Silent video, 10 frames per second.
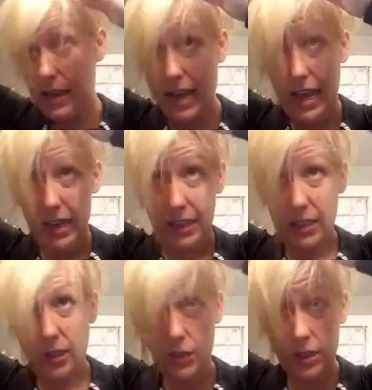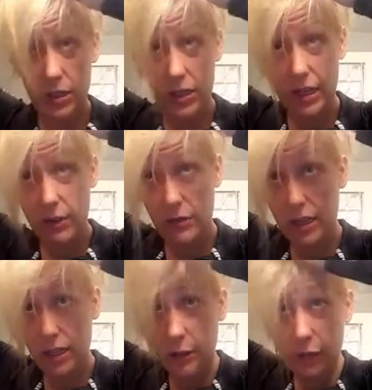adding to it just like a
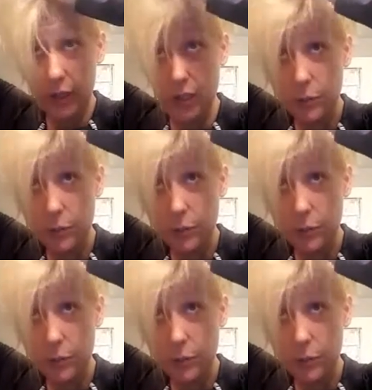regular French